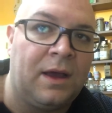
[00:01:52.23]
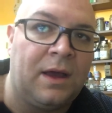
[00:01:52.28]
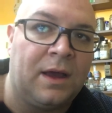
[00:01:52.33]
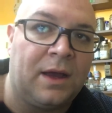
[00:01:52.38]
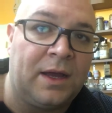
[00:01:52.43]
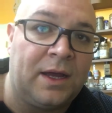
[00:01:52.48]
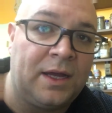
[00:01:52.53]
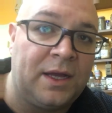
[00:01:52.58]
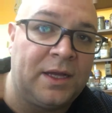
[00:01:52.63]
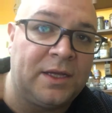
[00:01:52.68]

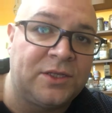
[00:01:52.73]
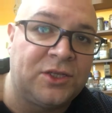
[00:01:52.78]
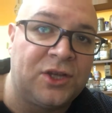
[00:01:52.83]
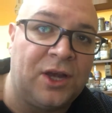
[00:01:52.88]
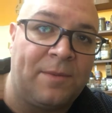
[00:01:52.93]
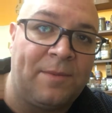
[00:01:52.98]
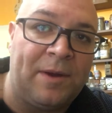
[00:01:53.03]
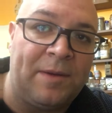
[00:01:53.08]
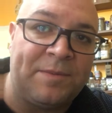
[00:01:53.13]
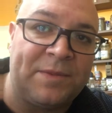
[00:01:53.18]
I'm going to
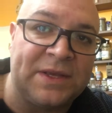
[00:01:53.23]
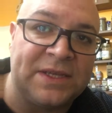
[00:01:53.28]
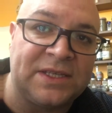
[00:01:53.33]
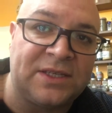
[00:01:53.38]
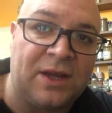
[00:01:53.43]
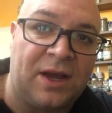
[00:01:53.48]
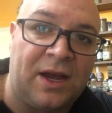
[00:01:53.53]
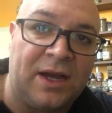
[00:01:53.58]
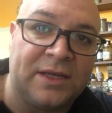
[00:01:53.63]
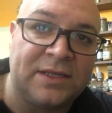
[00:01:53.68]
chop up the
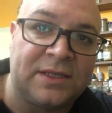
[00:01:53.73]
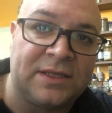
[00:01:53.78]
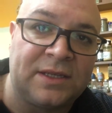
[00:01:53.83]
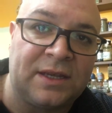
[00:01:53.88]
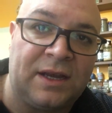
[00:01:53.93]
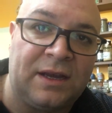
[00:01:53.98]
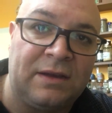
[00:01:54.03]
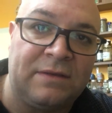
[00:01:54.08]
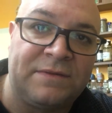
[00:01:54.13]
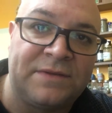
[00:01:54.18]
stalks
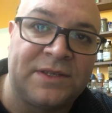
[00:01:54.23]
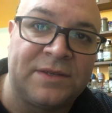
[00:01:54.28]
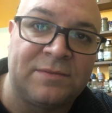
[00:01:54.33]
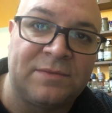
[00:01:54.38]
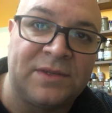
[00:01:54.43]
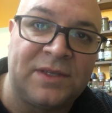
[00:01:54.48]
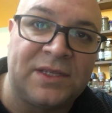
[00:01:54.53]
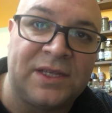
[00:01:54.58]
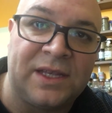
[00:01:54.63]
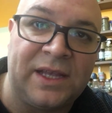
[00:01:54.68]
of
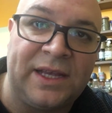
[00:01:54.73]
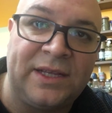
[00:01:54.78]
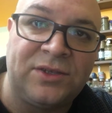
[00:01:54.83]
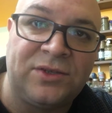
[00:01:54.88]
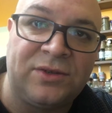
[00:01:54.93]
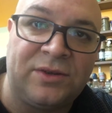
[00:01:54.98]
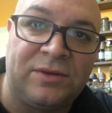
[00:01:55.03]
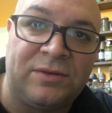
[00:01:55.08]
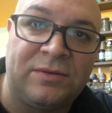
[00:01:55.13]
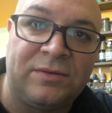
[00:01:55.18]
some
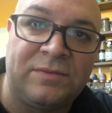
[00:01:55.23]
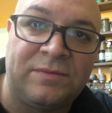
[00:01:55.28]
cilantro.